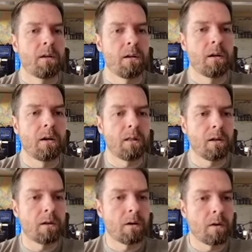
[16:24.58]
You got to
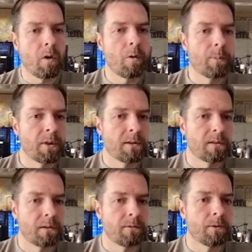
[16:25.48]
think, you're going to open this
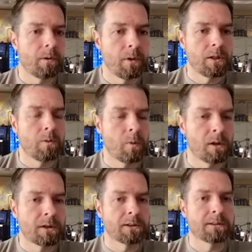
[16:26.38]
on your phone and you
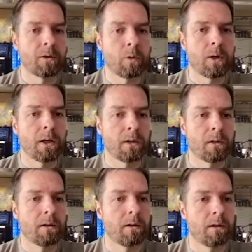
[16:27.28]
want just a quick
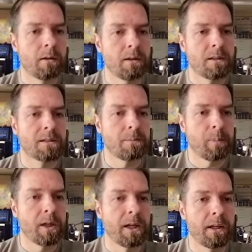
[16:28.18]

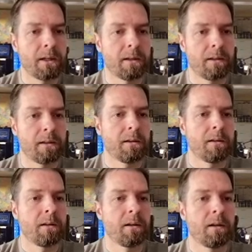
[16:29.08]
display
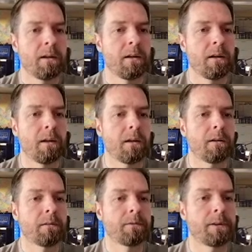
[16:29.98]

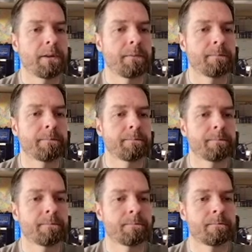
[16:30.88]
of
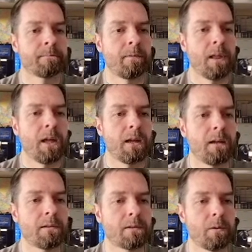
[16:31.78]
that.
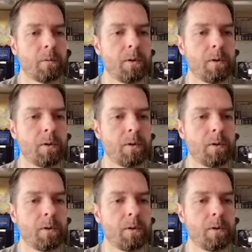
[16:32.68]
And so we